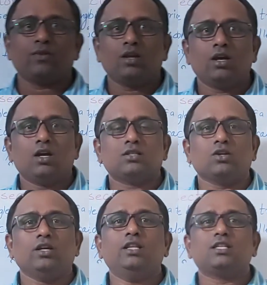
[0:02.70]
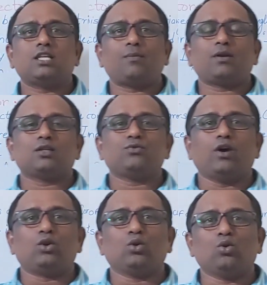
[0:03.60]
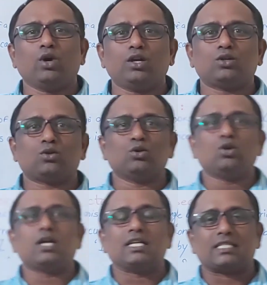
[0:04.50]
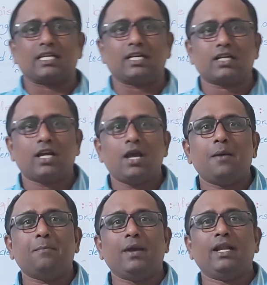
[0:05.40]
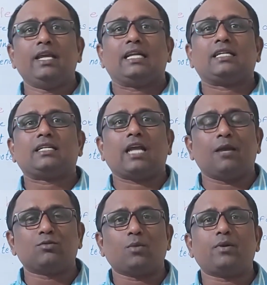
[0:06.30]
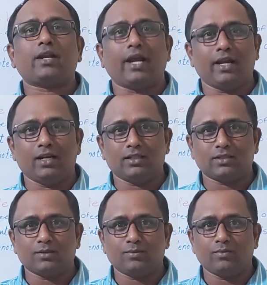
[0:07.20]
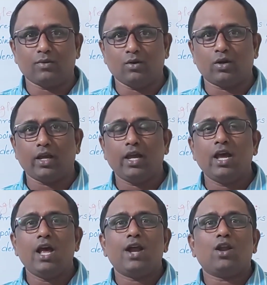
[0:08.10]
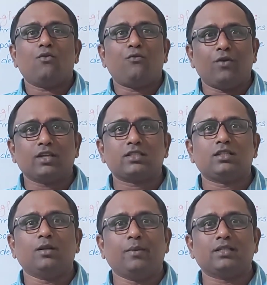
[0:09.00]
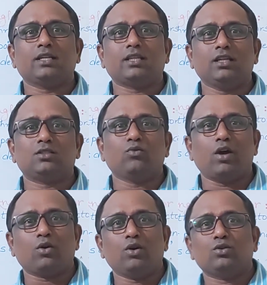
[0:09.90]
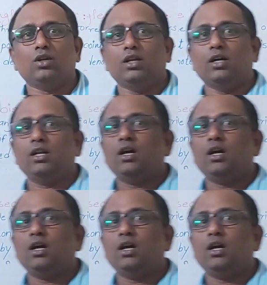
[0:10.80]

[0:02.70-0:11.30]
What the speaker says: So in these chapters we are going to construct many types of triangles. Okay. Now first the basic things we are going to learn.